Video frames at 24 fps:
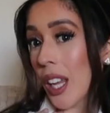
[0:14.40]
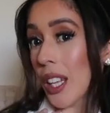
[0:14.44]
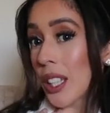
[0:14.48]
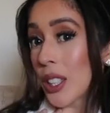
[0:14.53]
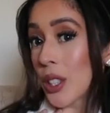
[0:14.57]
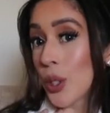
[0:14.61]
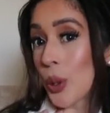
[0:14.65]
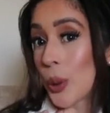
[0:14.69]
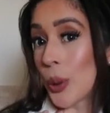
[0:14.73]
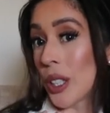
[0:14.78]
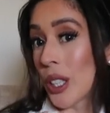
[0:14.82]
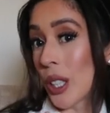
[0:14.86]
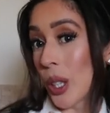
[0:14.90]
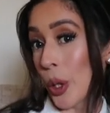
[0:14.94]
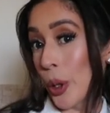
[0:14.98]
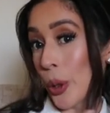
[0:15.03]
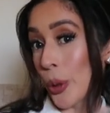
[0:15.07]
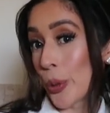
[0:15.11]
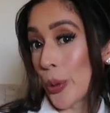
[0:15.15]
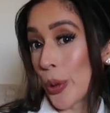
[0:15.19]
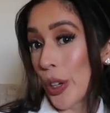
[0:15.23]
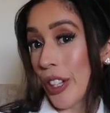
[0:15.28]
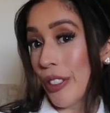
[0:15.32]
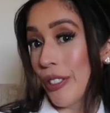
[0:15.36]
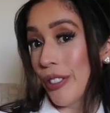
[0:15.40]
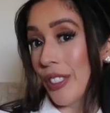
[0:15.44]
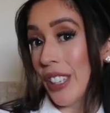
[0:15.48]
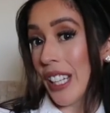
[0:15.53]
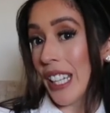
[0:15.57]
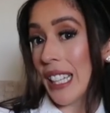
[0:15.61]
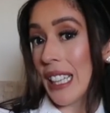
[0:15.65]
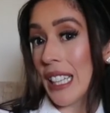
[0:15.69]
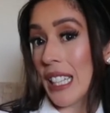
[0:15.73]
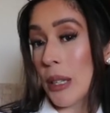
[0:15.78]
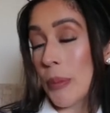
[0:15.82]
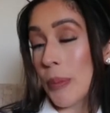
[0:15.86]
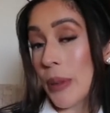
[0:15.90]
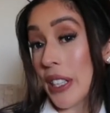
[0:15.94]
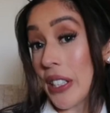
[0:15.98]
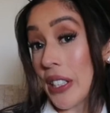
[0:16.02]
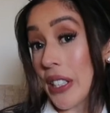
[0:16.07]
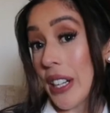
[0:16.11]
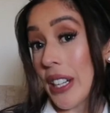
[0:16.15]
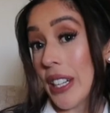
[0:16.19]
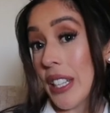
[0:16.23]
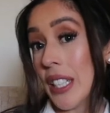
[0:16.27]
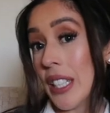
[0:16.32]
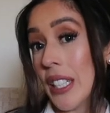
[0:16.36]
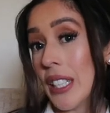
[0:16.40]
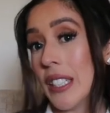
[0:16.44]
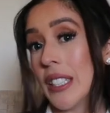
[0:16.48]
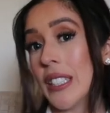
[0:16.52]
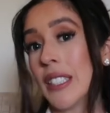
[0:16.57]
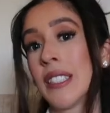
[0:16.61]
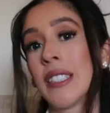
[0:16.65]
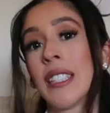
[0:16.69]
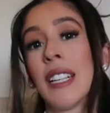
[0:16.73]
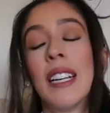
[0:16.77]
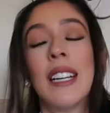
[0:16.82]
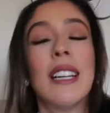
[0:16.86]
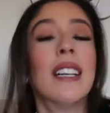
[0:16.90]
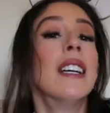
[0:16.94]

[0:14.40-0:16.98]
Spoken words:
doing a little rough lately because